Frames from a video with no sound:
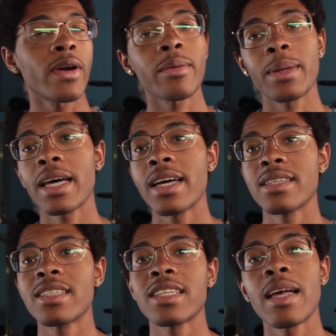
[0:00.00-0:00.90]
correct,
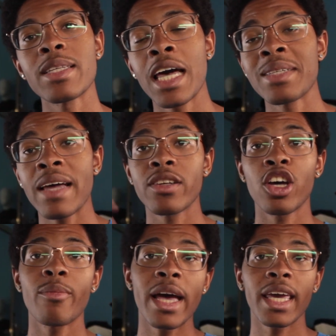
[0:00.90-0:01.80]
because sometimes I have to
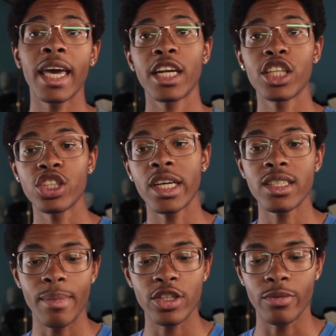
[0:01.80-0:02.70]
go back in and
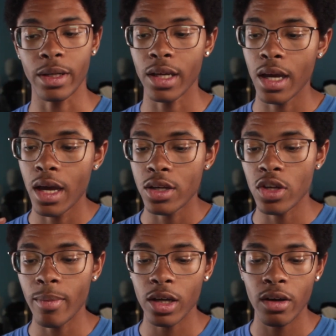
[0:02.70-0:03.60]
adjust the measurement.
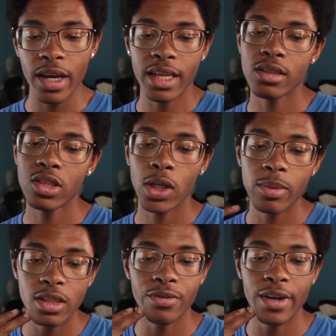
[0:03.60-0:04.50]
So I'm gonna go ahead and sew
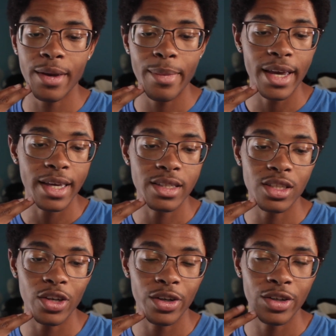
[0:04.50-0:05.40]
up these front and back
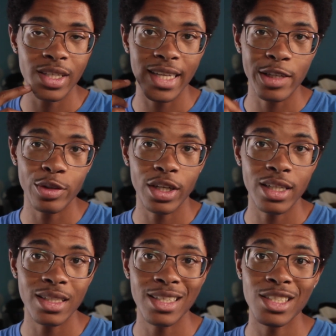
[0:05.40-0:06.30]
exteriors, and that's what you're
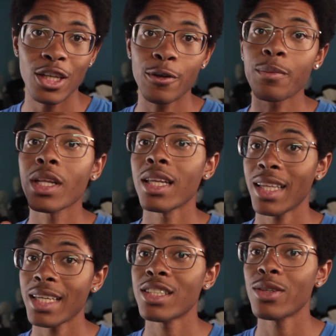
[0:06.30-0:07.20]
gonna see. So
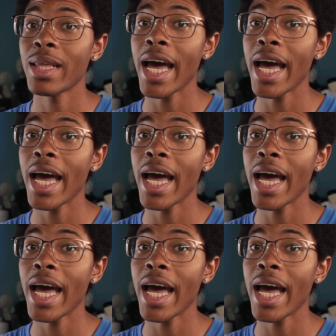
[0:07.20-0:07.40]
let's do